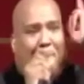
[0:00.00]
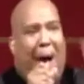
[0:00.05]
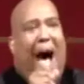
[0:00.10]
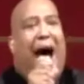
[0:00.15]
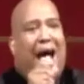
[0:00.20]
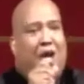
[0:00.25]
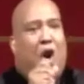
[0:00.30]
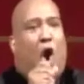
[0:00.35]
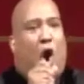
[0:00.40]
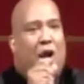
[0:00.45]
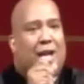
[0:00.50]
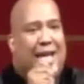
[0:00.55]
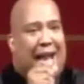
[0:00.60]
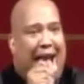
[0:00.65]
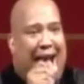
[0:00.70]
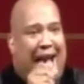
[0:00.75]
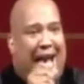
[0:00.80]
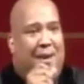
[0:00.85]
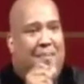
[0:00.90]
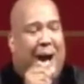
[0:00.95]
by your
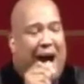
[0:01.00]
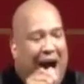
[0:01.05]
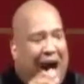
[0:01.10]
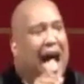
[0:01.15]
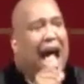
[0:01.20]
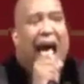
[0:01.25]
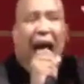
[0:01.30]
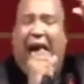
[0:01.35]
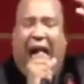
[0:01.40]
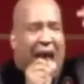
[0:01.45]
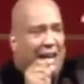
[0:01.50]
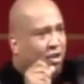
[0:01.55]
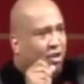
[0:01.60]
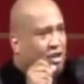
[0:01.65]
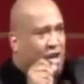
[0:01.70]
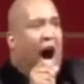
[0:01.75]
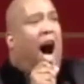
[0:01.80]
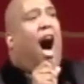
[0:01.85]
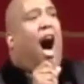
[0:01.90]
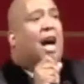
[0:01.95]
name, and
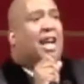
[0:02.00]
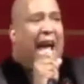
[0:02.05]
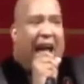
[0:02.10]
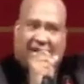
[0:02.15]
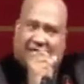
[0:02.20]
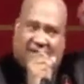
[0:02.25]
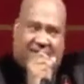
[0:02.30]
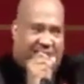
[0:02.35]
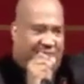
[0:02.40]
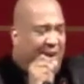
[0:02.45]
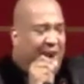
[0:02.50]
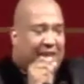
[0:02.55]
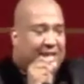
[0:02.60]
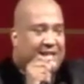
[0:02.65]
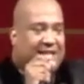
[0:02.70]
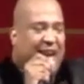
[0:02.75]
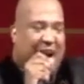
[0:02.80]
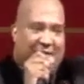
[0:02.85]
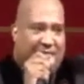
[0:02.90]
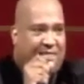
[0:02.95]
God has
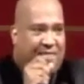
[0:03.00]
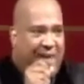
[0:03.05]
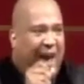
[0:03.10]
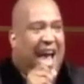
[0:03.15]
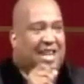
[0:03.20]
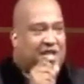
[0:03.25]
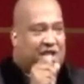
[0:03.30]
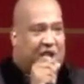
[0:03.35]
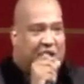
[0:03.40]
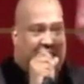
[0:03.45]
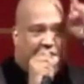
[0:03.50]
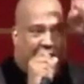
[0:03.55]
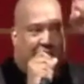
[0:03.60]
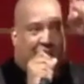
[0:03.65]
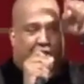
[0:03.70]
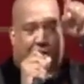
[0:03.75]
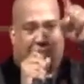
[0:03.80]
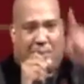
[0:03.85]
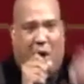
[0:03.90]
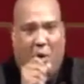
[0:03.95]
fixed and fashioned
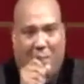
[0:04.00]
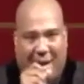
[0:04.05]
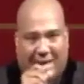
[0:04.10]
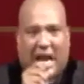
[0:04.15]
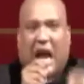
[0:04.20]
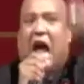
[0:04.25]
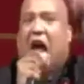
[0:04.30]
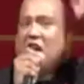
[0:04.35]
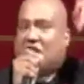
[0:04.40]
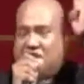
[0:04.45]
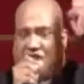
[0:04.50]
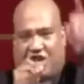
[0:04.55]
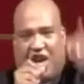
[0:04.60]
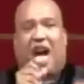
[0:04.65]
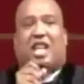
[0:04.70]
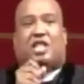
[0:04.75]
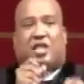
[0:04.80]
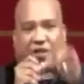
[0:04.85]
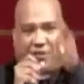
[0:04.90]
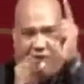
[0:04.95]
this moment
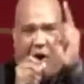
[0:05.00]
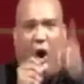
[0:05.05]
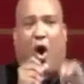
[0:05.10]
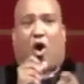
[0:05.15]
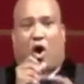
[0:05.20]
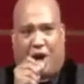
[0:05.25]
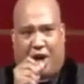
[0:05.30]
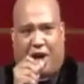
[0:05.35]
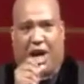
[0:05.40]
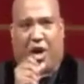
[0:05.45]
just for